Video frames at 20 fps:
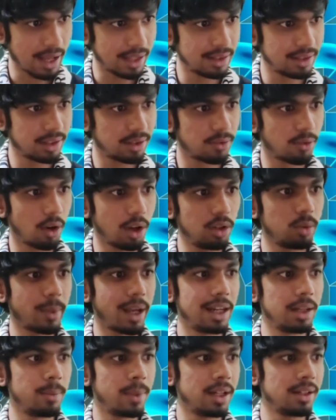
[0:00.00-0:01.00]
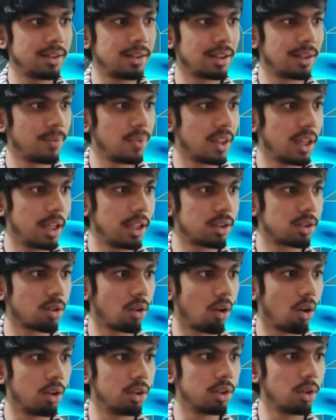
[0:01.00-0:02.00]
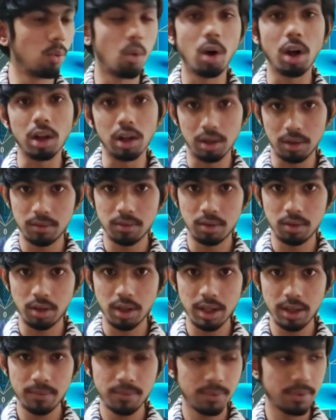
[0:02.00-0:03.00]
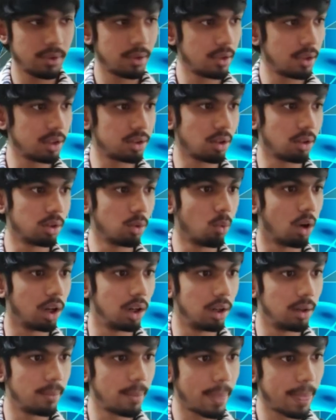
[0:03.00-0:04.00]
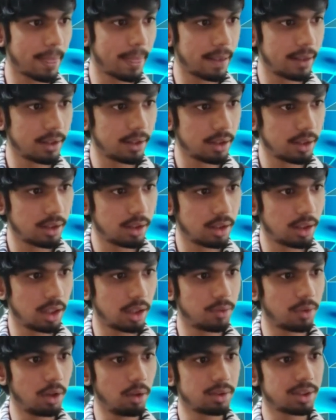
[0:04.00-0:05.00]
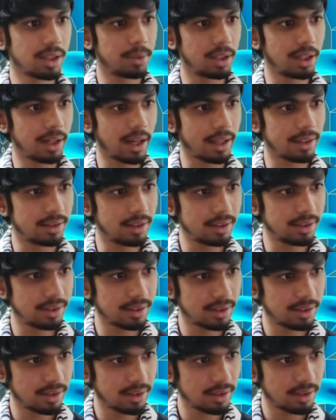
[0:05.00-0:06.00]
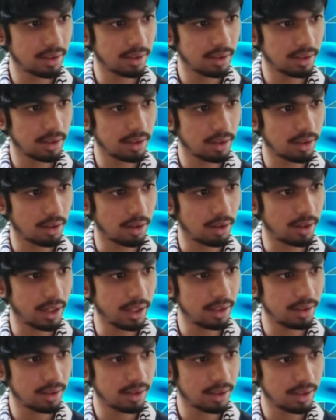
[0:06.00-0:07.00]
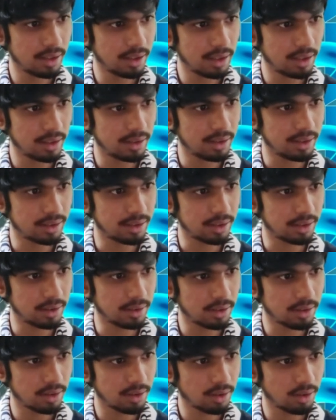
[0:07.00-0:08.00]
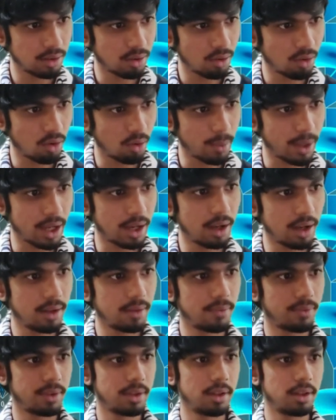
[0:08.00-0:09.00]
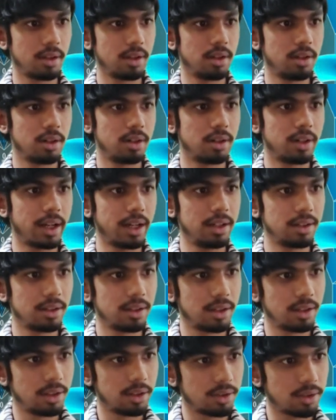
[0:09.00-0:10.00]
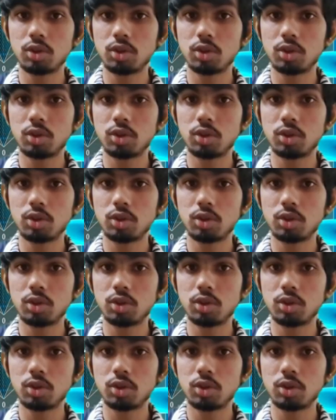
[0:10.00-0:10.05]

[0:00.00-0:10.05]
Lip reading: And this volume element is on the wall, okay? Is on the wall. It something like this. all right? This is omega, right?